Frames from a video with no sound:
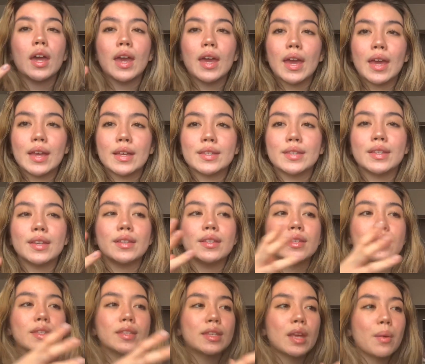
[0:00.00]
Is it
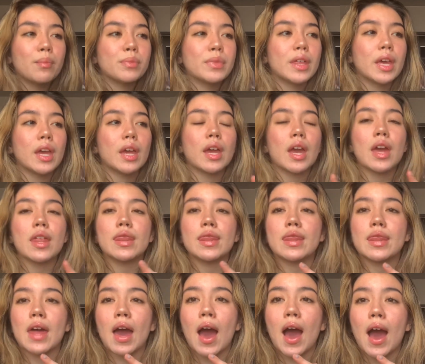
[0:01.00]
something
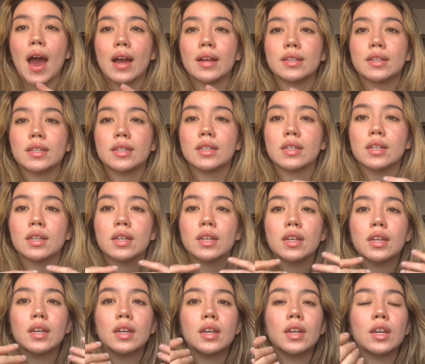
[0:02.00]
that
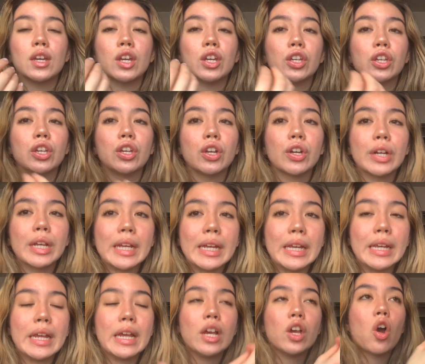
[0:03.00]
you're
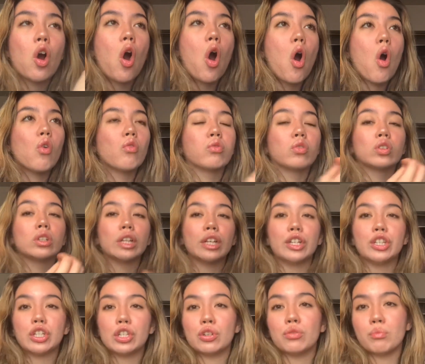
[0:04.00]
eating overly
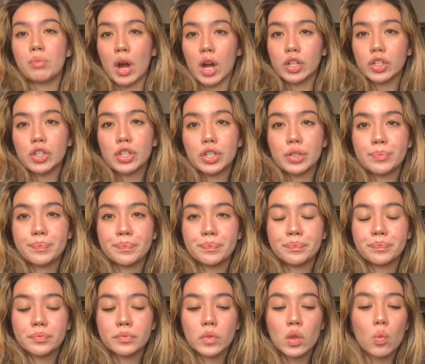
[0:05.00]
too much?
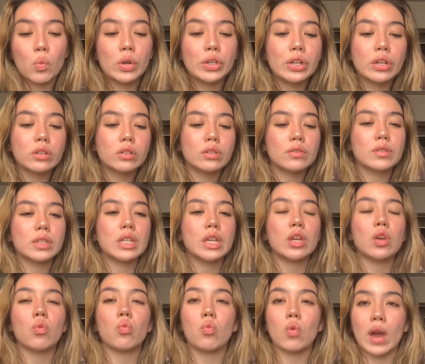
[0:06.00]
When you're
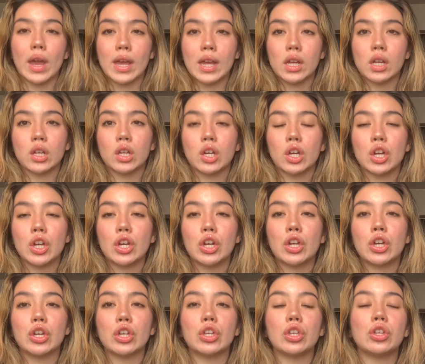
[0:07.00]
losing weight,
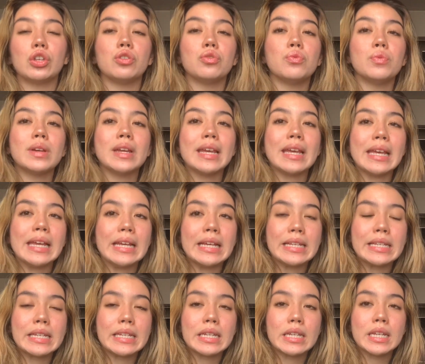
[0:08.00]
you
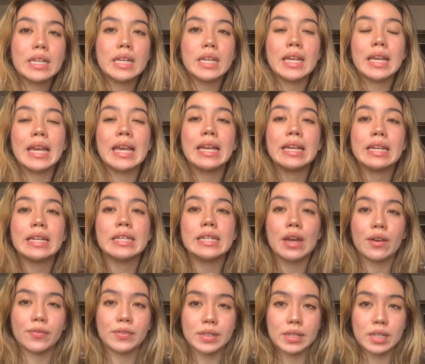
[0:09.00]
eat in a
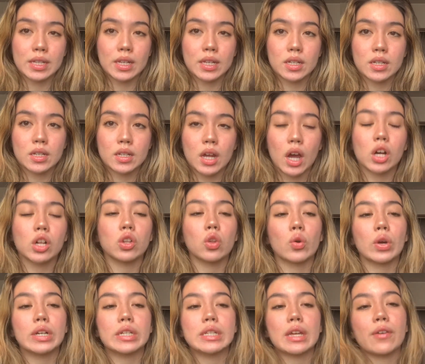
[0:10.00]
deficit. A
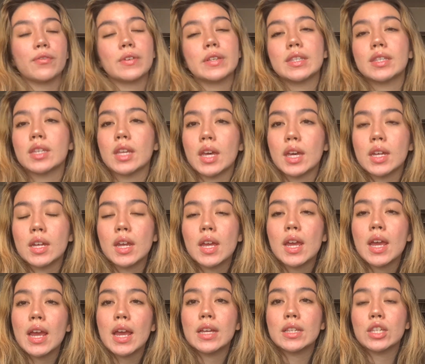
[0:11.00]
caloric deficit
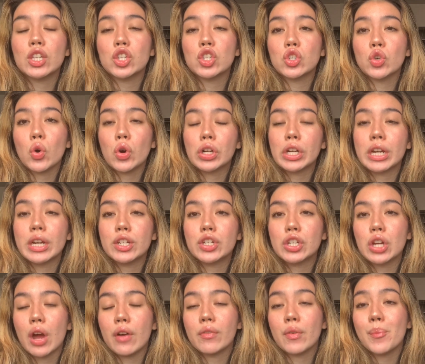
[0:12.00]
is a shortage
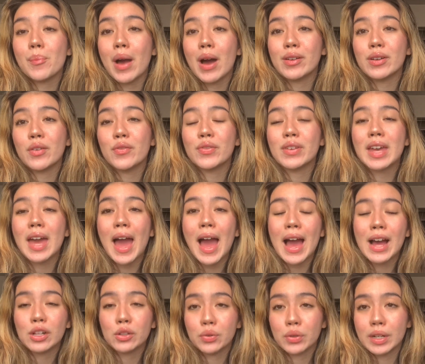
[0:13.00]
of amount of
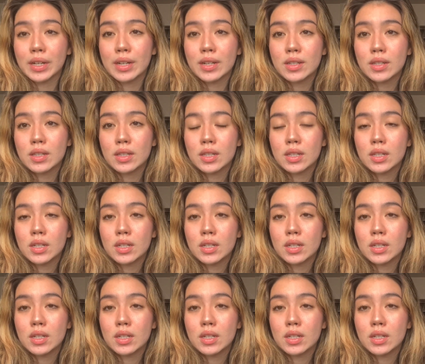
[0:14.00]
calories